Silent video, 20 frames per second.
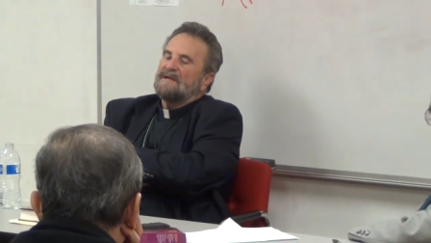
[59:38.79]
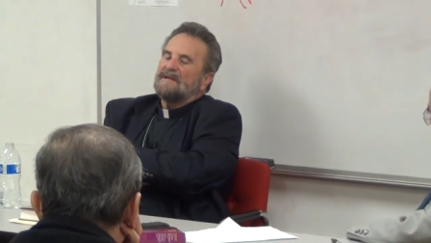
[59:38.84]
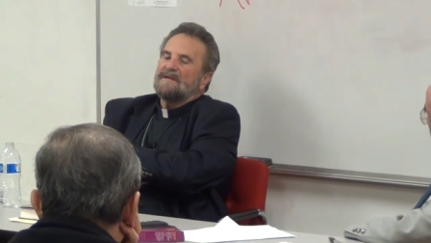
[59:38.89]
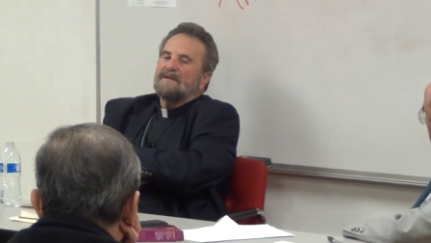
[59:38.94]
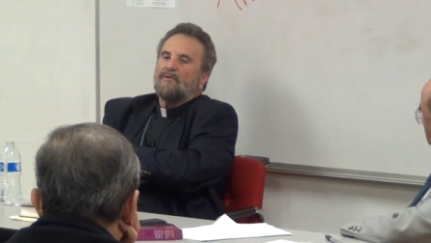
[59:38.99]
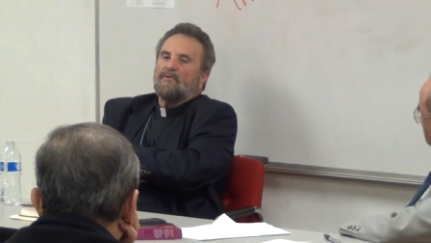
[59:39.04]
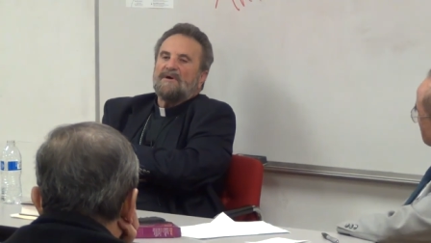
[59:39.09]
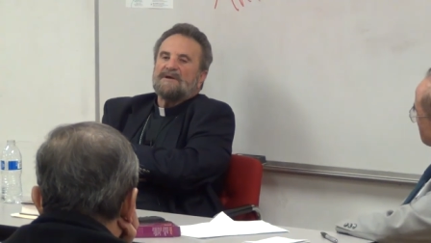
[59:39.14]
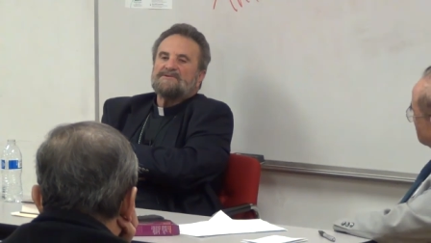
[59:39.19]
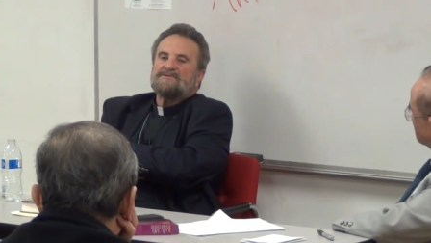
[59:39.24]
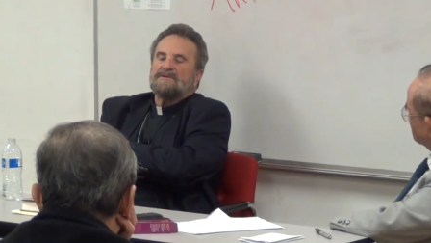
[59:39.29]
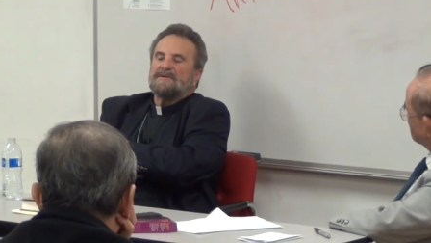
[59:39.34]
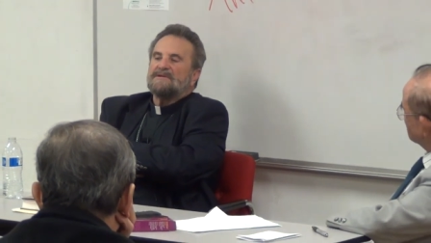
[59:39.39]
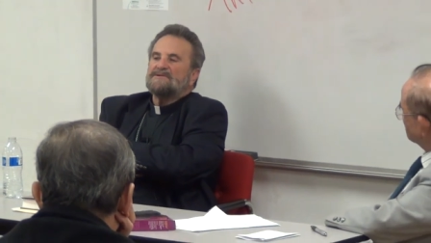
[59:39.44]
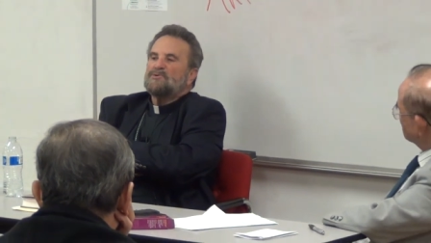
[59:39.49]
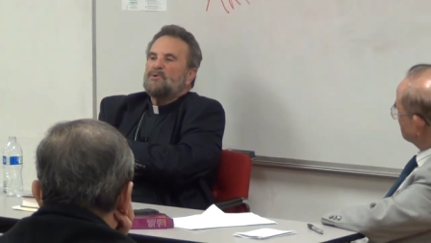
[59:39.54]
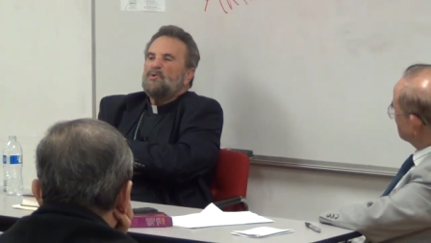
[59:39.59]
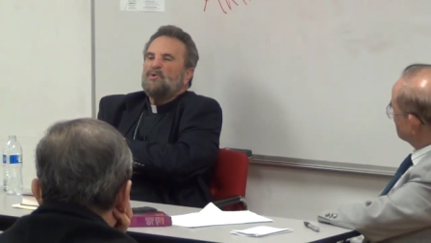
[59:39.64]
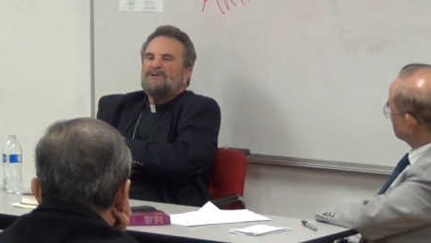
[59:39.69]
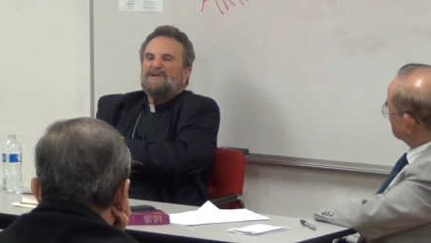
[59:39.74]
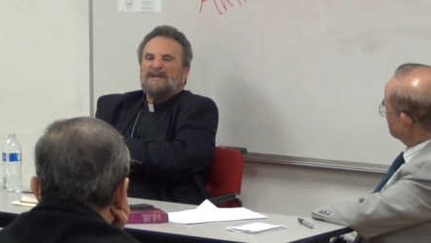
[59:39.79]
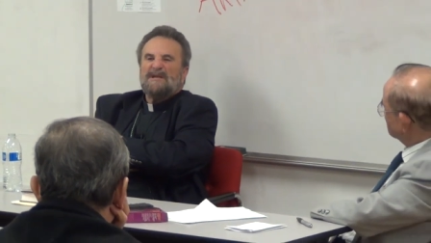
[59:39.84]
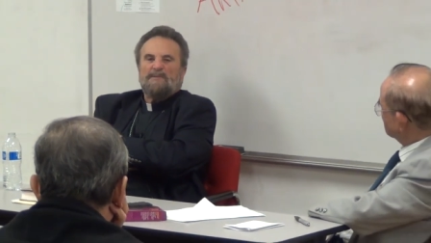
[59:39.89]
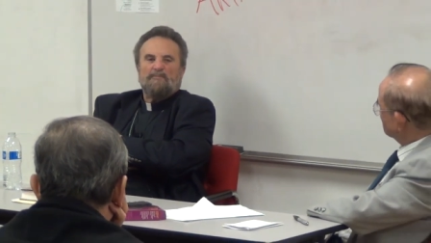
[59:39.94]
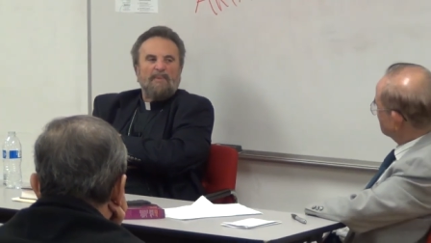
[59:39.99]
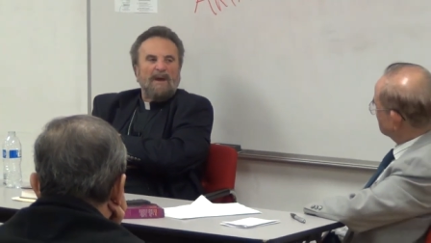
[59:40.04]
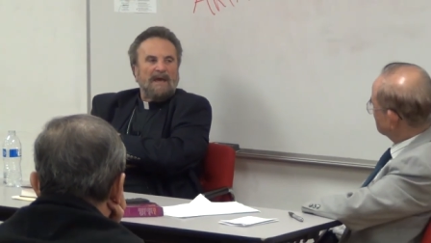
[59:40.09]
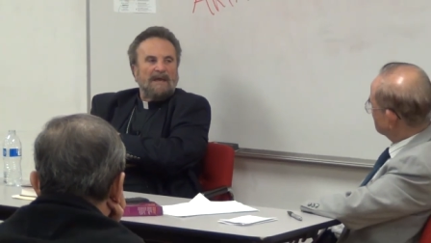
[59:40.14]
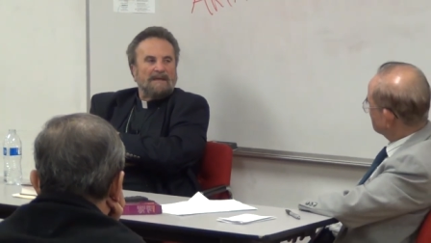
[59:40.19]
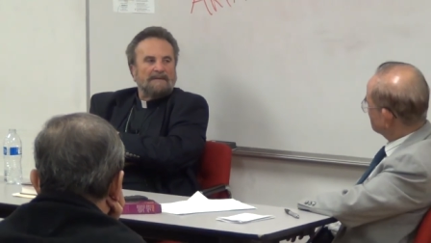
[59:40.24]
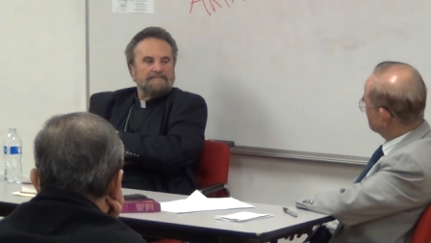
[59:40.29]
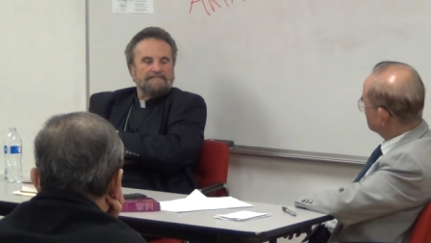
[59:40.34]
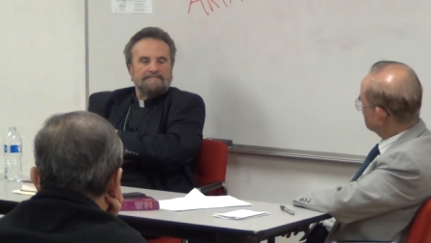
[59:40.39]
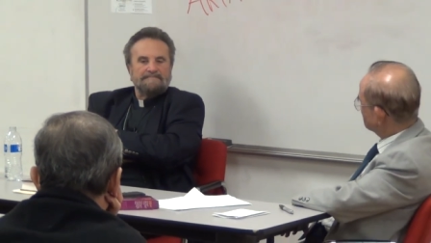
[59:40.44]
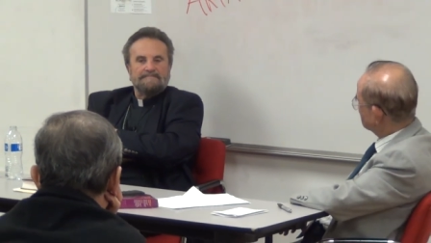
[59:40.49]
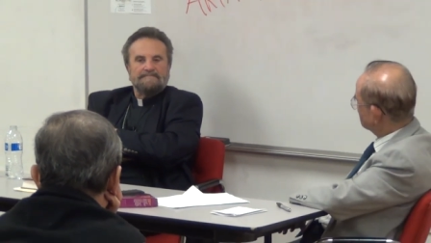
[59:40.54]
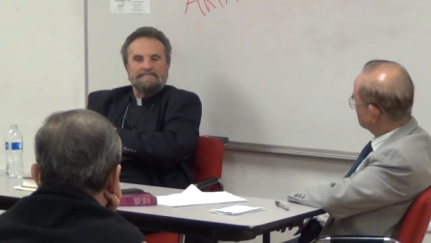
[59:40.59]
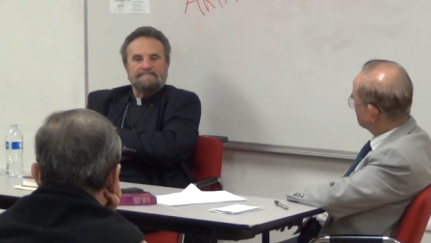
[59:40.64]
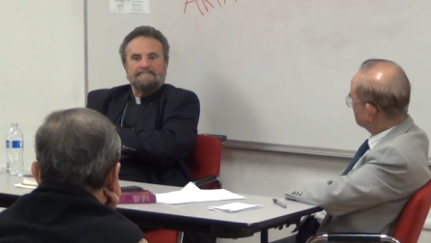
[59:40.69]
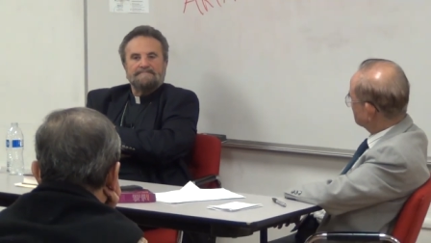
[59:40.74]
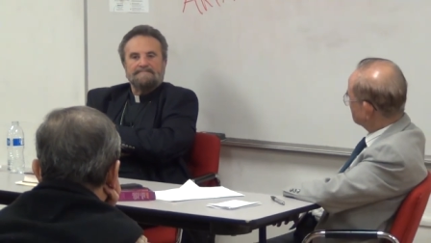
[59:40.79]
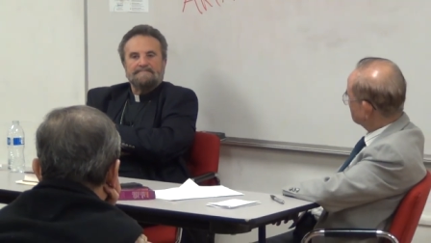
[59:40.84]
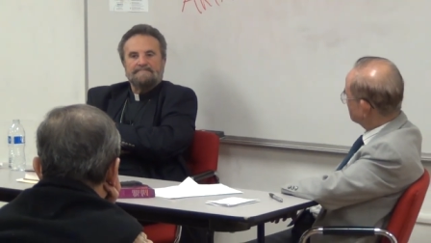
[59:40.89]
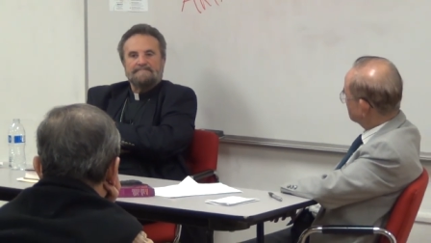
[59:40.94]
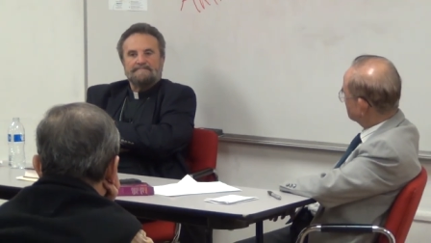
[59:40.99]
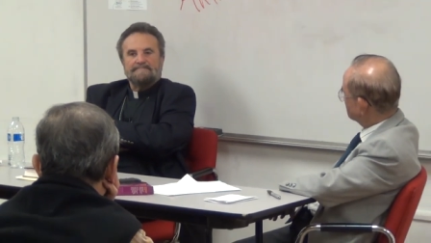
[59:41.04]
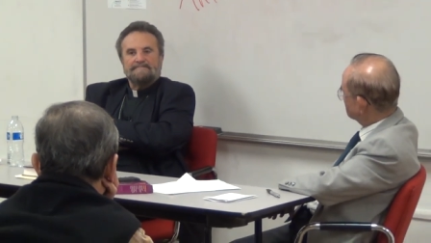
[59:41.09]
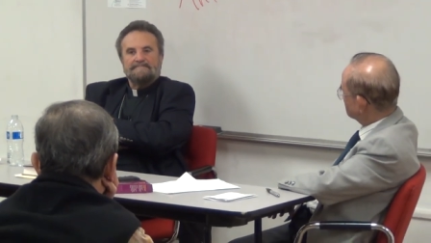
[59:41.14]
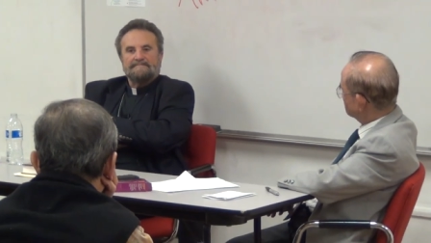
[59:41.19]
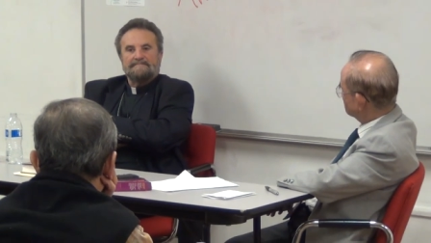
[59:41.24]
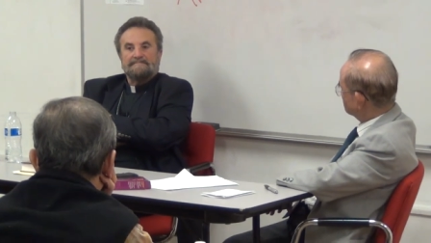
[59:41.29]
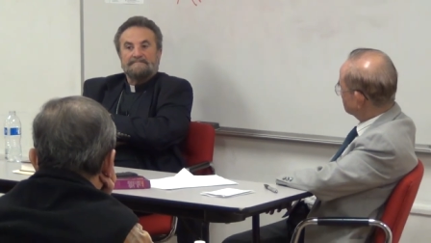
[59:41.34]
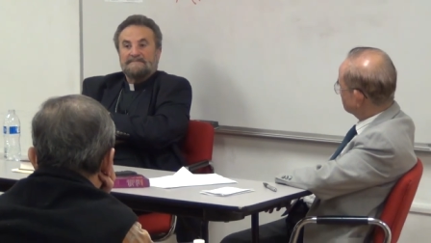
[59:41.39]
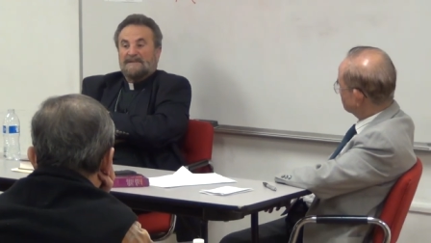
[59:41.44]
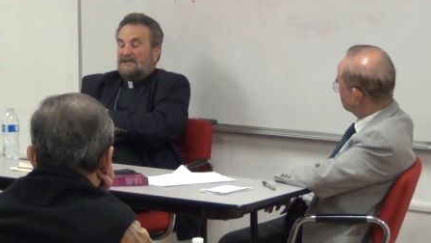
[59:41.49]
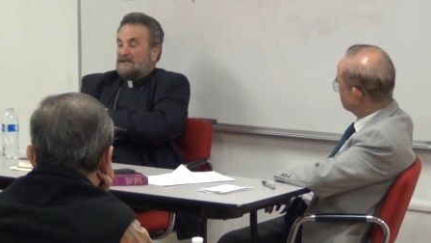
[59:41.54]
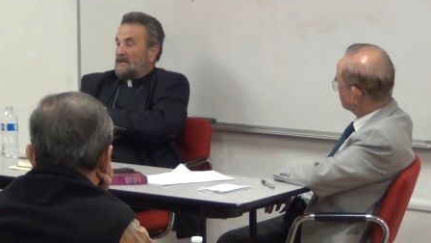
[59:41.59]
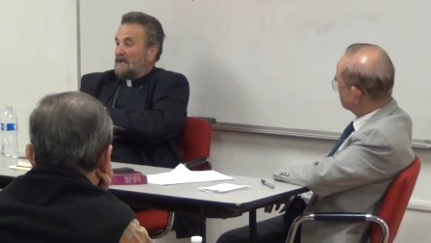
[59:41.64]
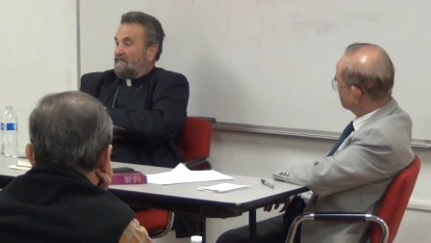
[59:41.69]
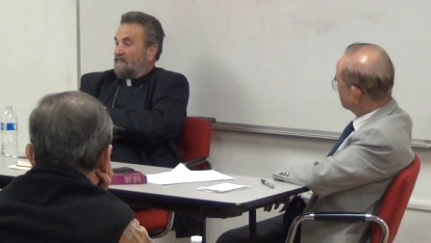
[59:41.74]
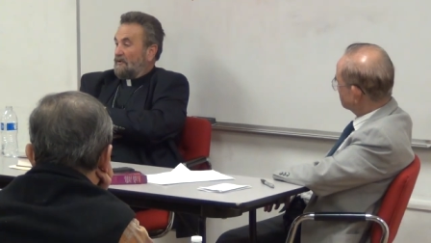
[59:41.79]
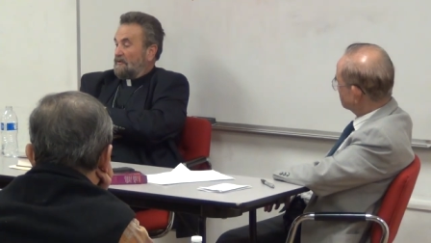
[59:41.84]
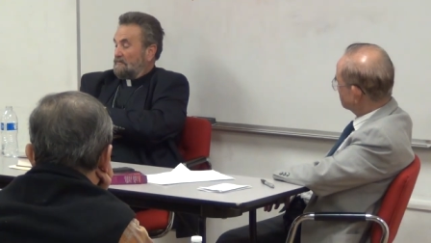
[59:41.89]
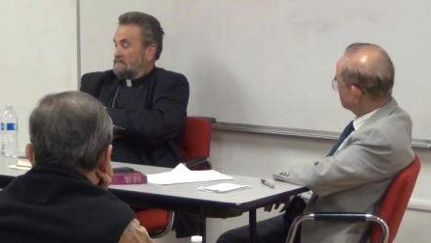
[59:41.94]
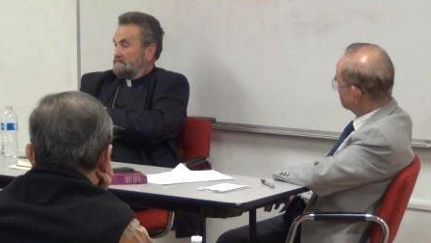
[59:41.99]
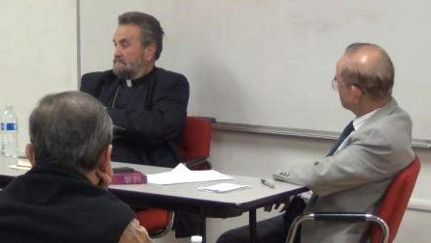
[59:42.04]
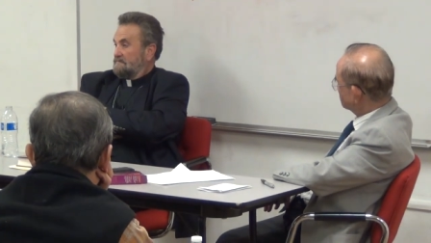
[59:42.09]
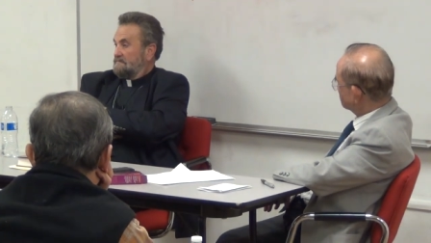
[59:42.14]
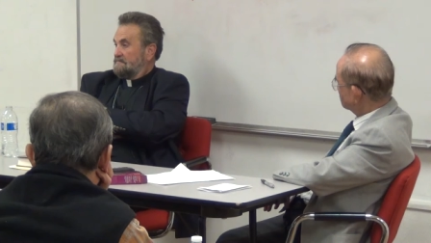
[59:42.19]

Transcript: And the question is, who did he pay? The devil?